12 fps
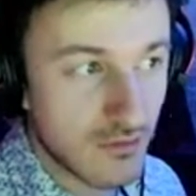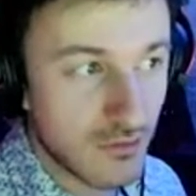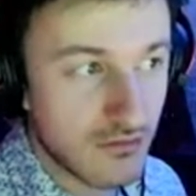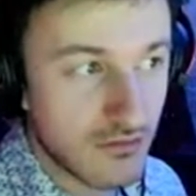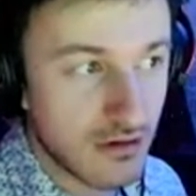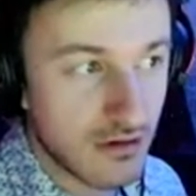
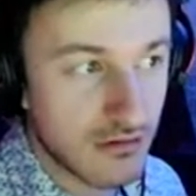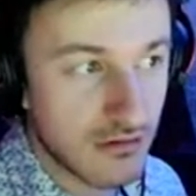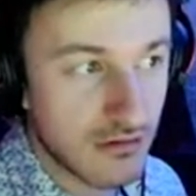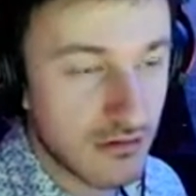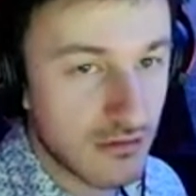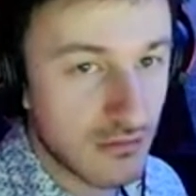Why
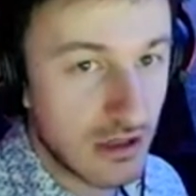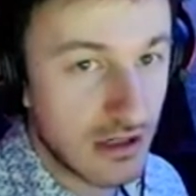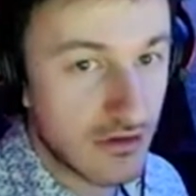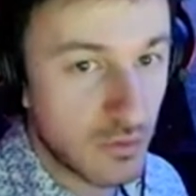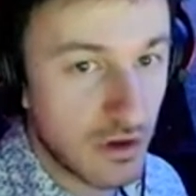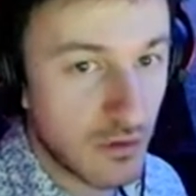don't you
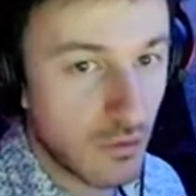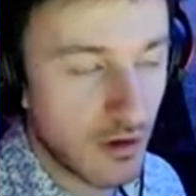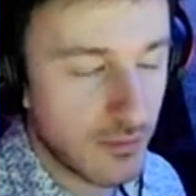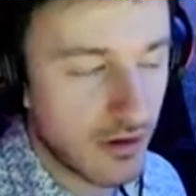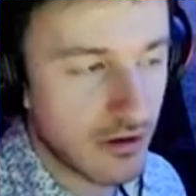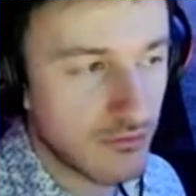just wear one
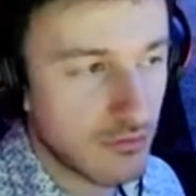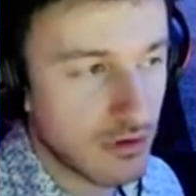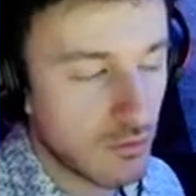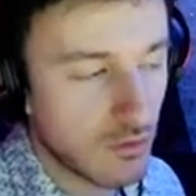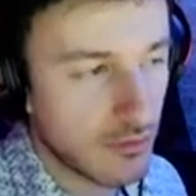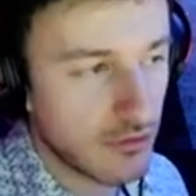pair of really
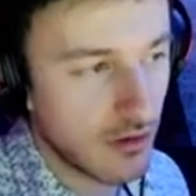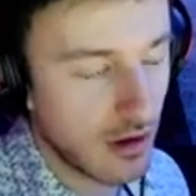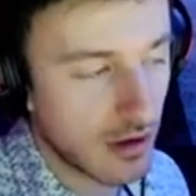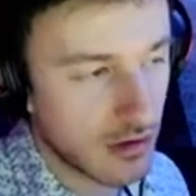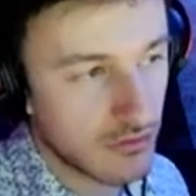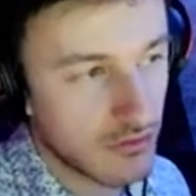warm socks?